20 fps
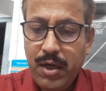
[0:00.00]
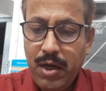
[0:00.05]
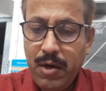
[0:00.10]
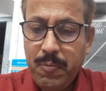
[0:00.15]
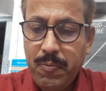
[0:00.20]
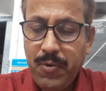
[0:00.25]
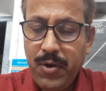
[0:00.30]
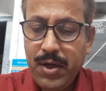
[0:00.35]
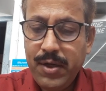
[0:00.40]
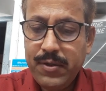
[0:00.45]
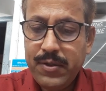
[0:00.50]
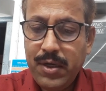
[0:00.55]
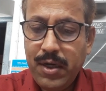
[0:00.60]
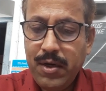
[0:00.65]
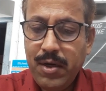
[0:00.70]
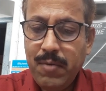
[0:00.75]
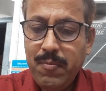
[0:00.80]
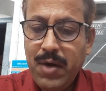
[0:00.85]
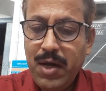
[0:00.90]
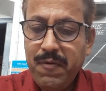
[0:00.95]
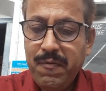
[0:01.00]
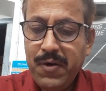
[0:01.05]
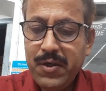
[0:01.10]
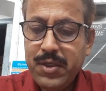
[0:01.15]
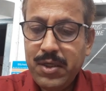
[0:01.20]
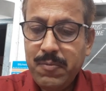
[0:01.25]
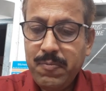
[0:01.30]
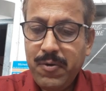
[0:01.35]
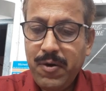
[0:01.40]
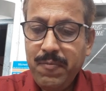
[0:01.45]
aeroplanes and all
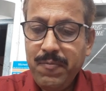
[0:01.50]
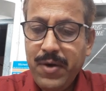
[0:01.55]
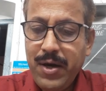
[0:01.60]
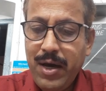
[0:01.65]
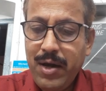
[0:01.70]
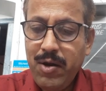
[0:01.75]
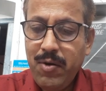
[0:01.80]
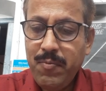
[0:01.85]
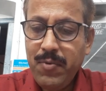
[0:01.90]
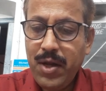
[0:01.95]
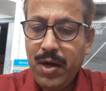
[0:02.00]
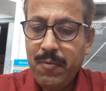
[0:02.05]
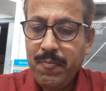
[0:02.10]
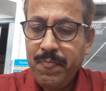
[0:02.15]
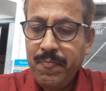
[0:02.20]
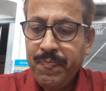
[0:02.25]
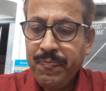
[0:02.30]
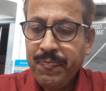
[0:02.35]
manufactured from aluminum.